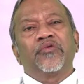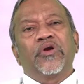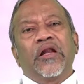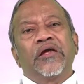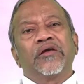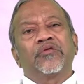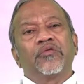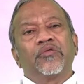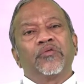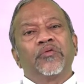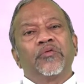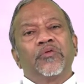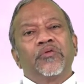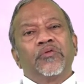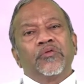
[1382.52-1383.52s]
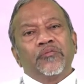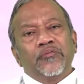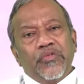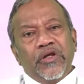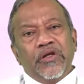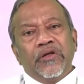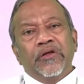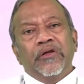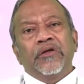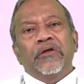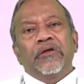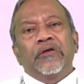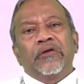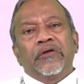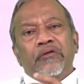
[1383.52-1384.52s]
would like to be
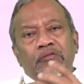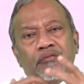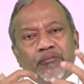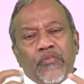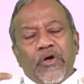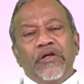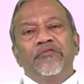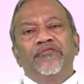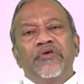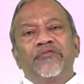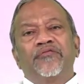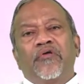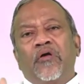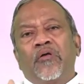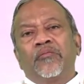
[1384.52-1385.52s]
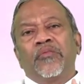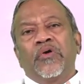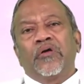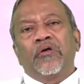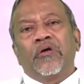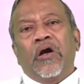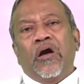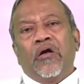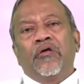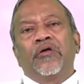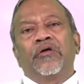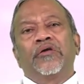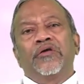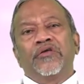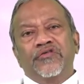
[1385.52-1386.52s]
benefit from our
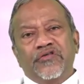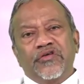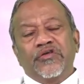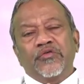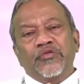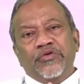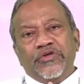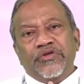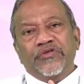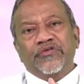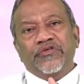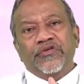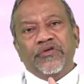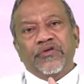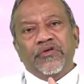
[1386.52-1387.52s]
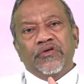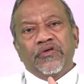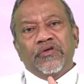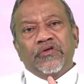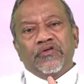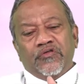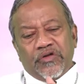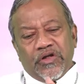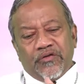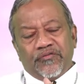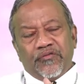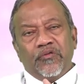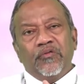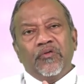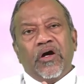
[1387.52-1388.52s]
institutions. So
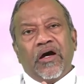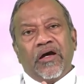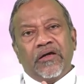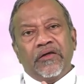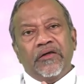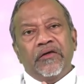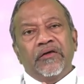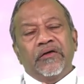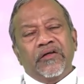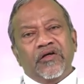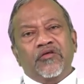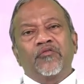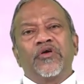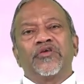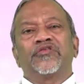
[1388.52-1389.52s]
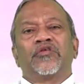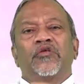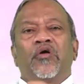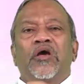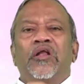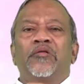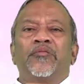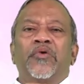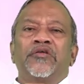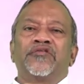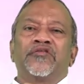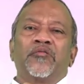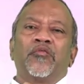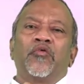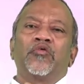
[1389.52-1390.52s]
therefore, I request your help and
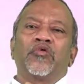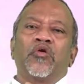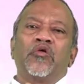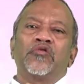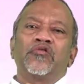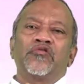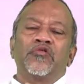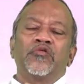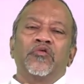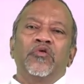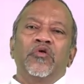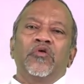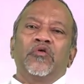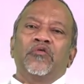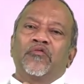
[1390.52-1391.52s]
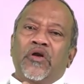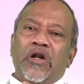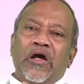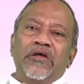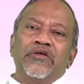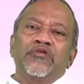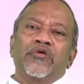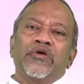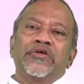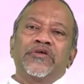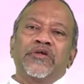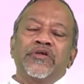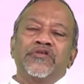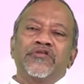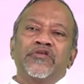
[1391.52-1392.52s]
support also for our
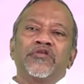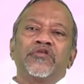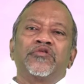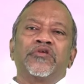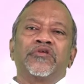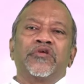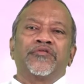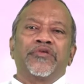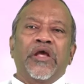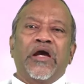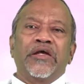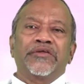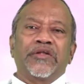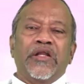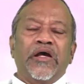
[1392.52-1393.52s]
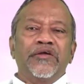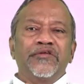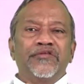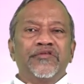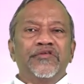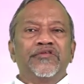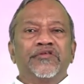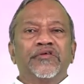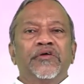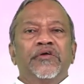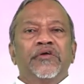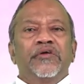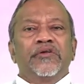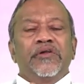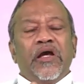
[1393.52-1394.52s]
educational institutions of the Archdiocese,
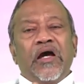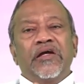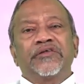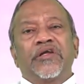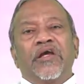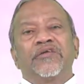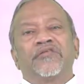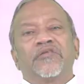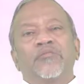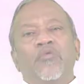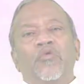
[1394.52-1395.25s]
the Archdiocesan